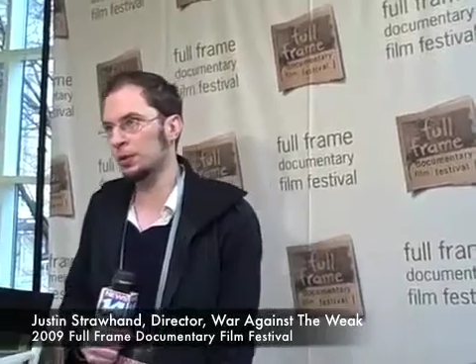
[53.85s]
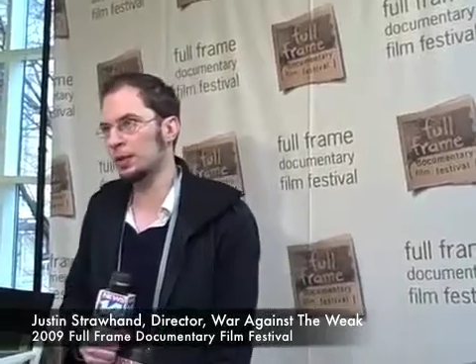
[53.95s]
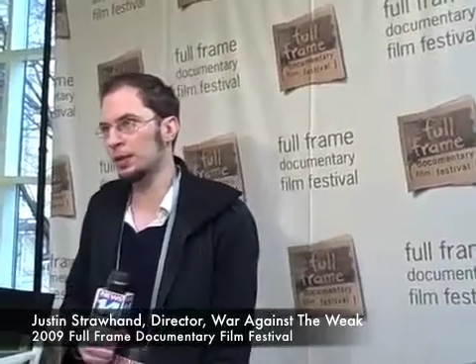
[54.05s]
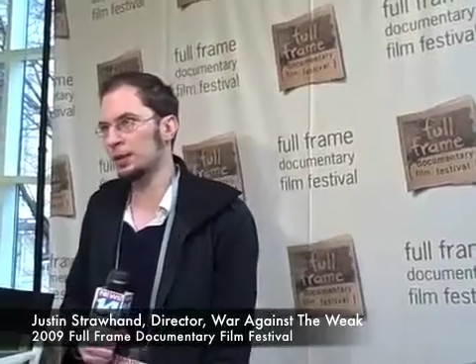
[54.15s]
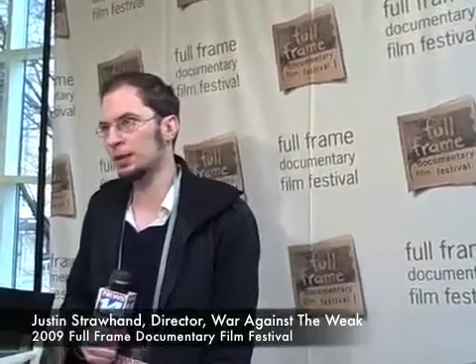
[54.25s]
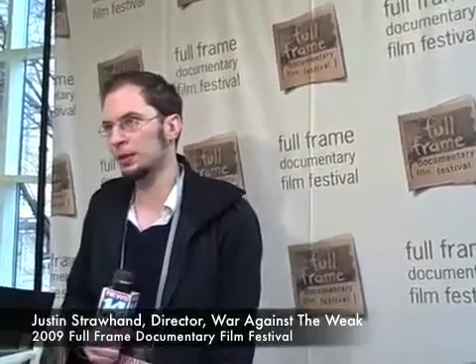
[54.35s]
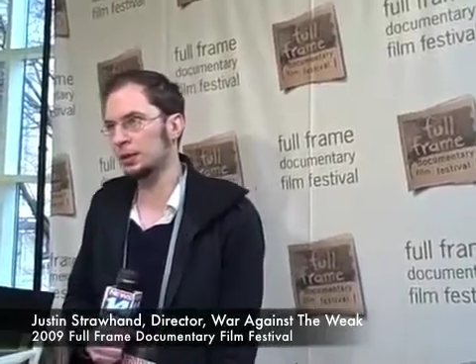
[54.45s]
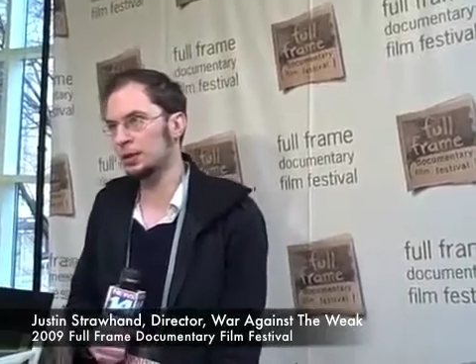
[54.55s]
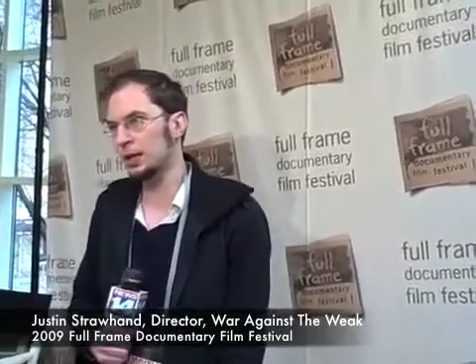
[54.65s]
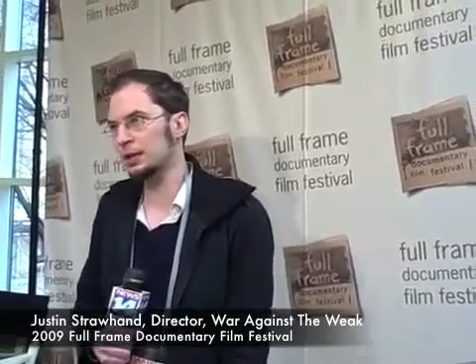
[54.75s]
the
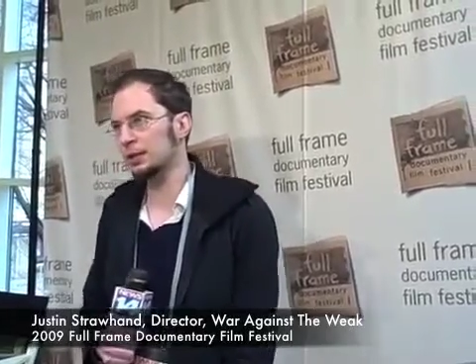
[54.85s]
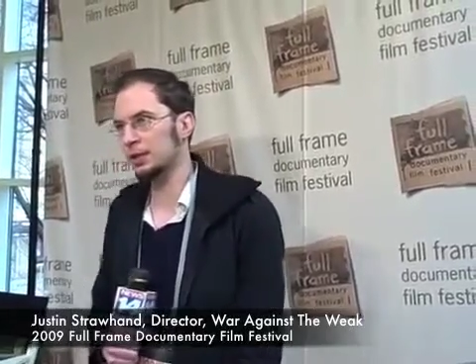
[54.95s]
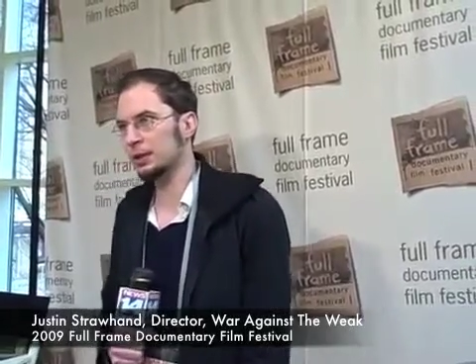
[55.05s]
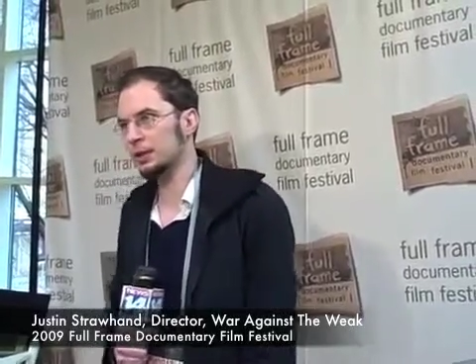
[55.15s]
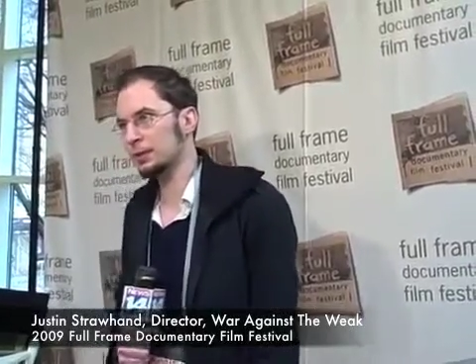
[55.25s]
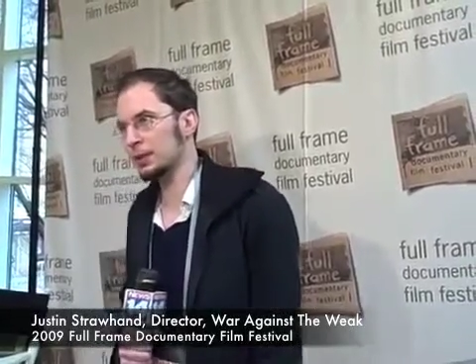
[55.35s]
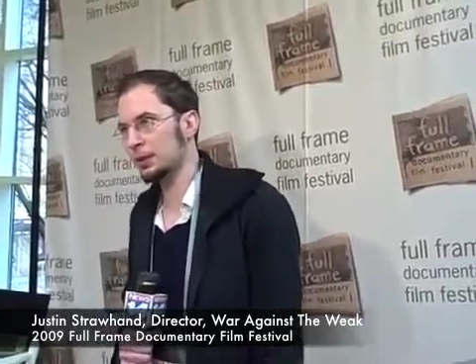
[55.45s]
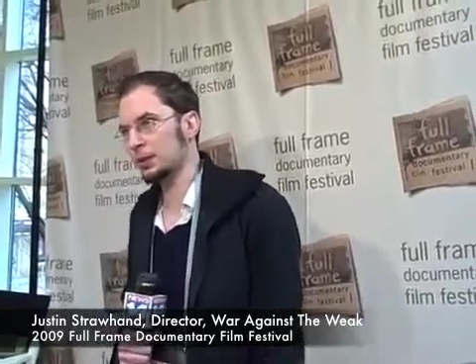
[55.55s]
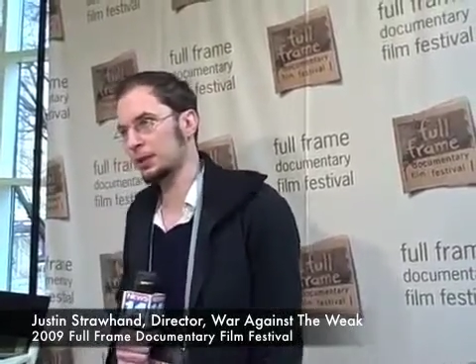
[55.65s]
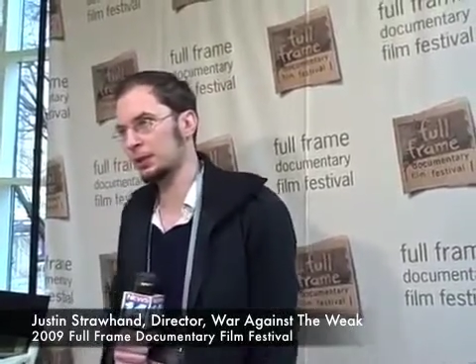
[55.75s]
sterilization victims that
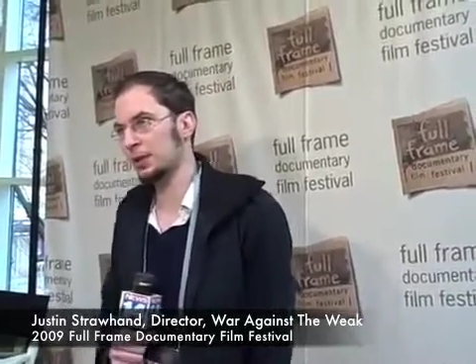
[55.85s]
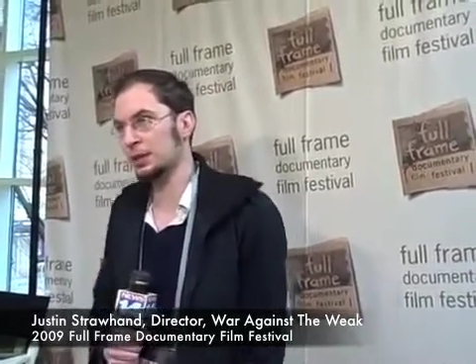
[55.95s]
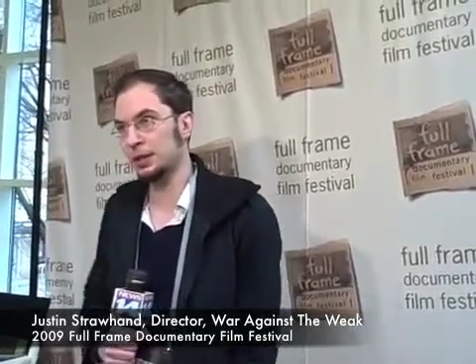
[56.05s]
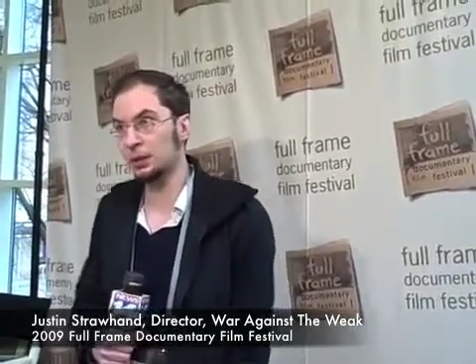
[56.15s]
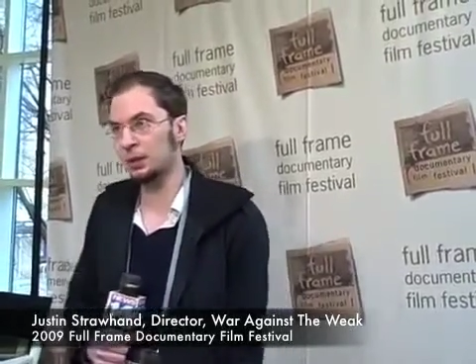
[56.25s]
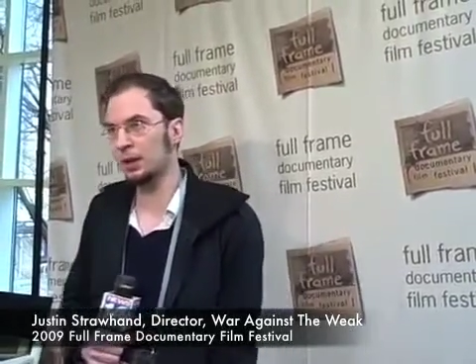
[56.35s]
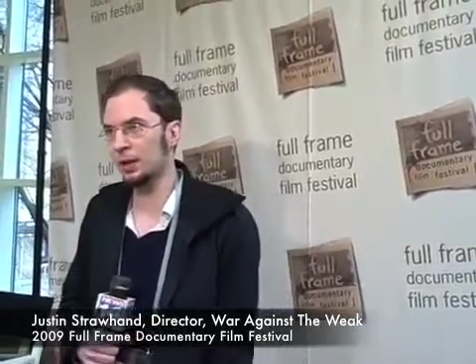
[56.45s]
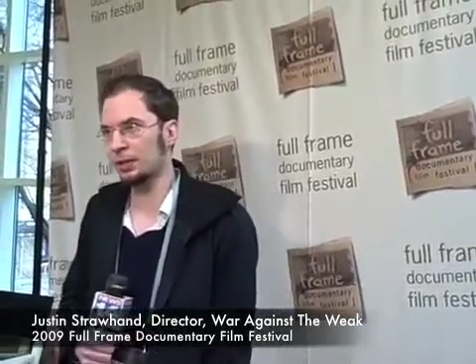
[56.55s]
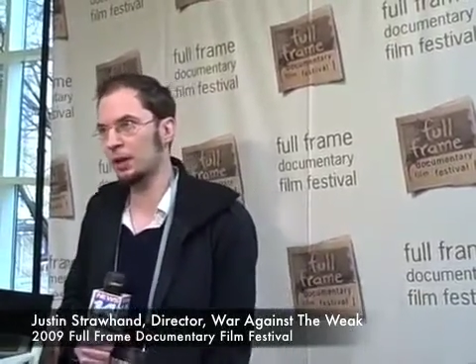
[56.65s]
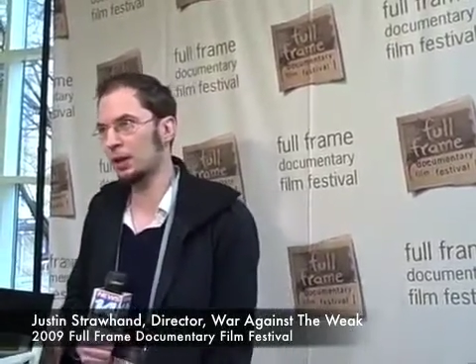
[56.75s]
were sterilized in North
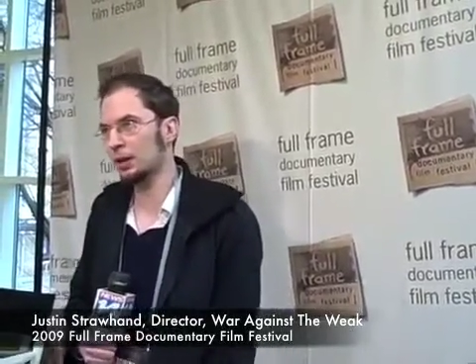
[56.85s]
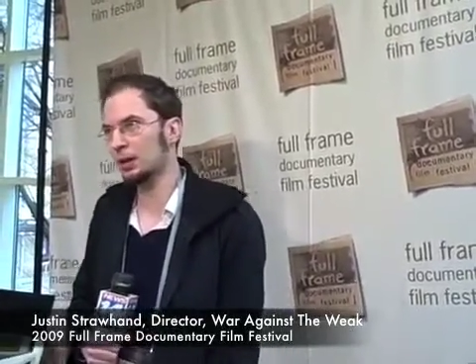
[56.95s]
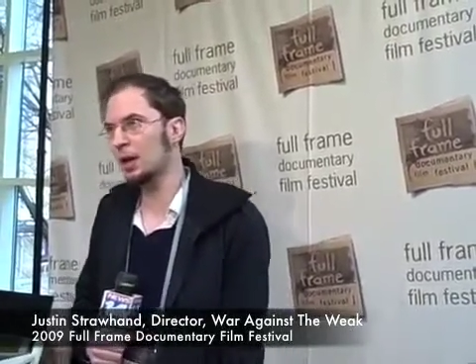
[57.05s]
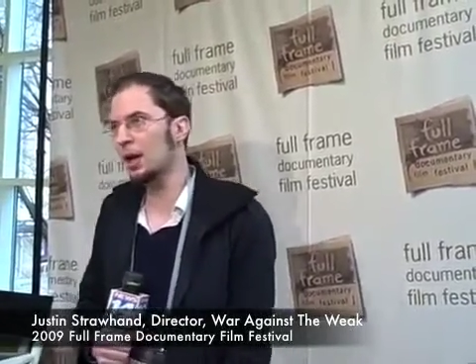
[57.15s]
Carolina.